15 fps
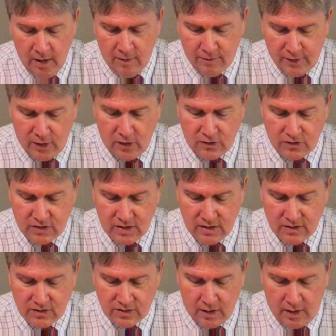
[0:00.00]
First
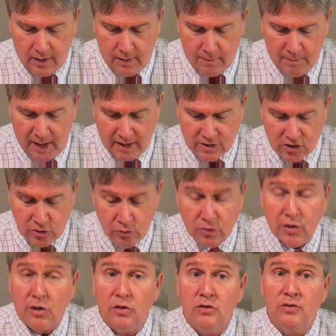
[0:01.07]
is by
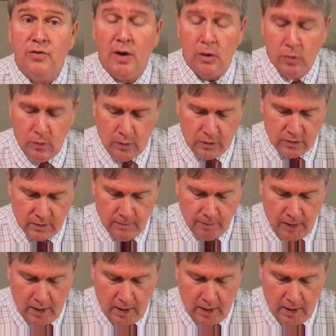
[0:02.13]
2/3 vote,